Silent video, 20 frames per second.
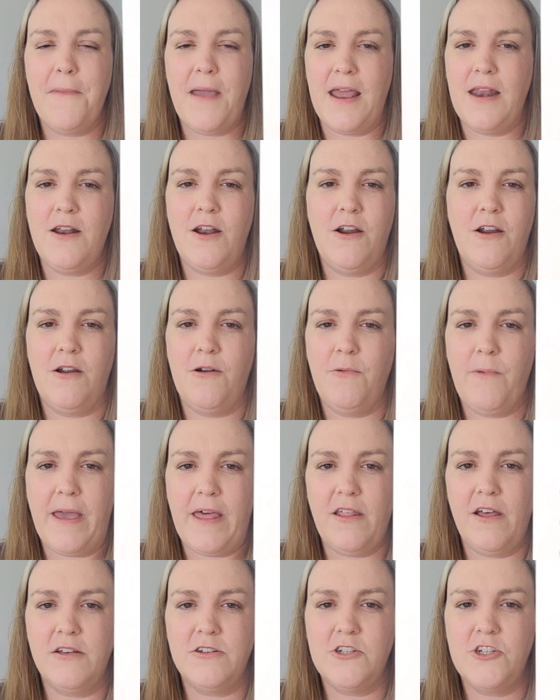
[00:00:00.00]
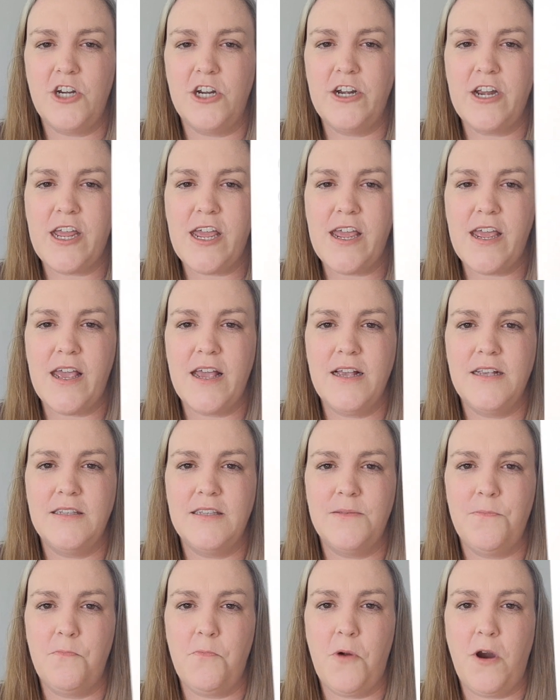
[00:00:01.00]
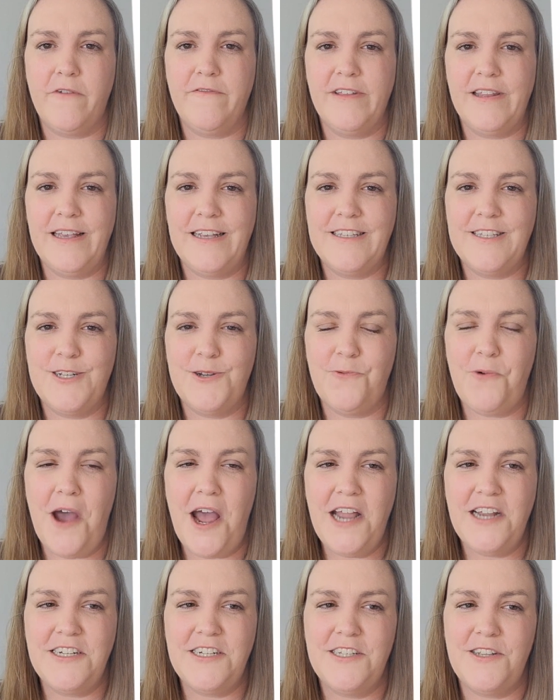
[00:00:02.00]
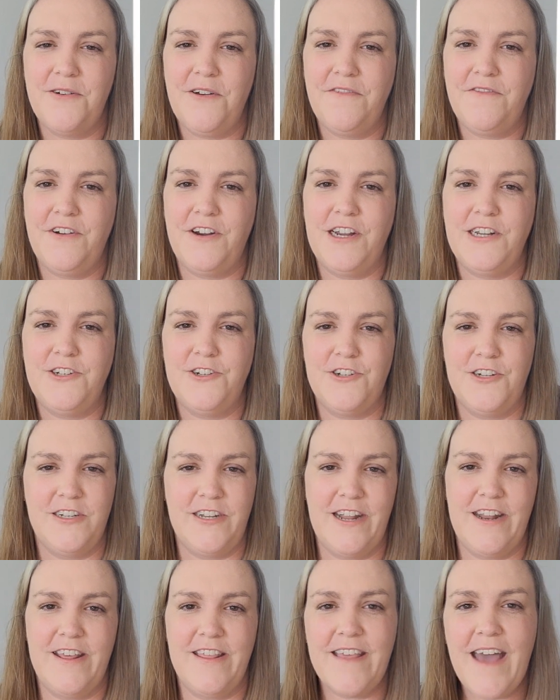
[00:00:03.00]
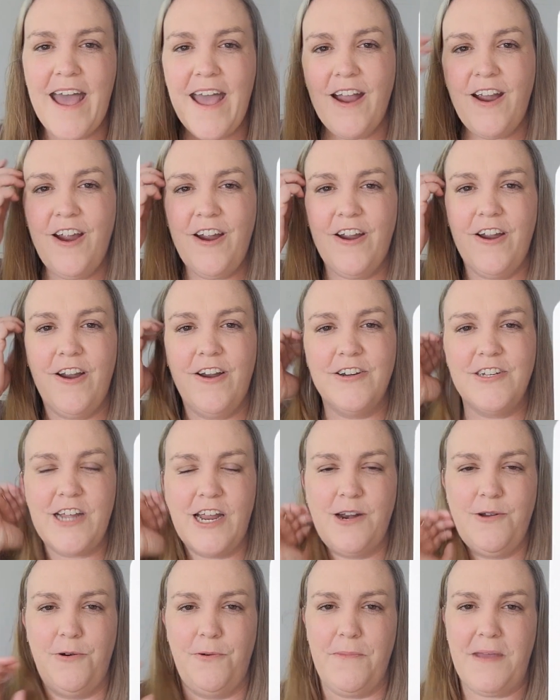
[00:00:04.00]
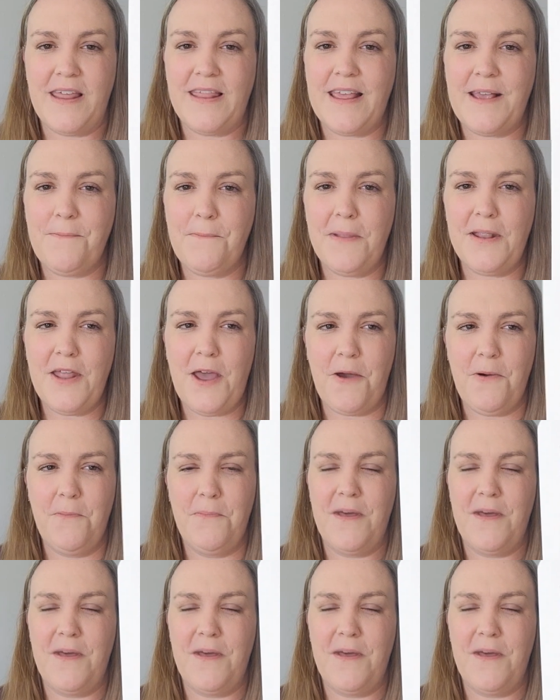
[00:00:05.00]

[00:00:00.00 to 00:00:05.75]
And her weight loss journey is marvelous to watch. So if you're interested in that, her channel will be linked below.